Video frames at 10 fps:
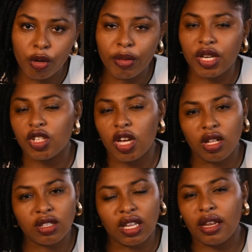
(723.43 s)
You are my
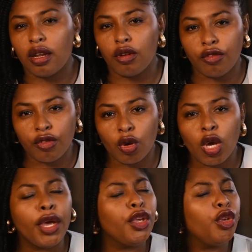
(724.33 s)
child and I love you.
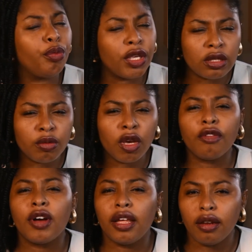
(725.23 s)
You pissed me
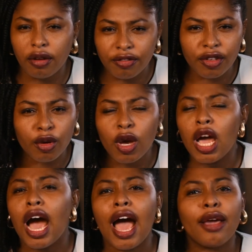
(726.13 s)
off, I love you.
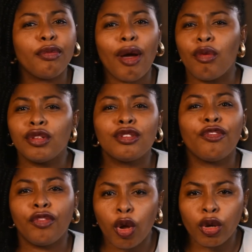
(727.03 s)
I want to
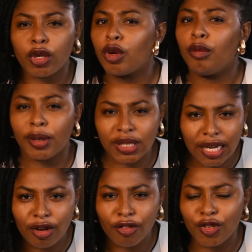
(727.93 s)
flog you, but
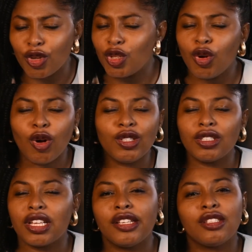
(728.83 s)
I love you. You know, all
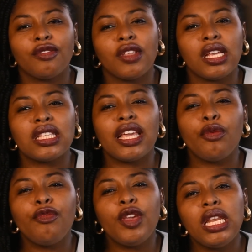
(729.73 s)
those kinds of things.
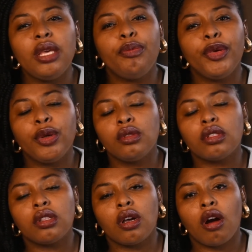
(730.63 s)
It really
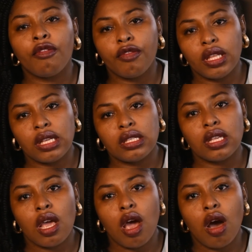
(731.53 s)
builds on the confidence
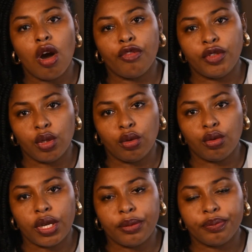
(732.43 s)
of
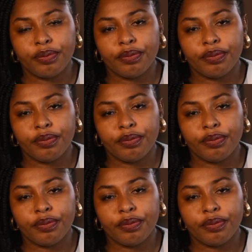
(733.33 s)
children.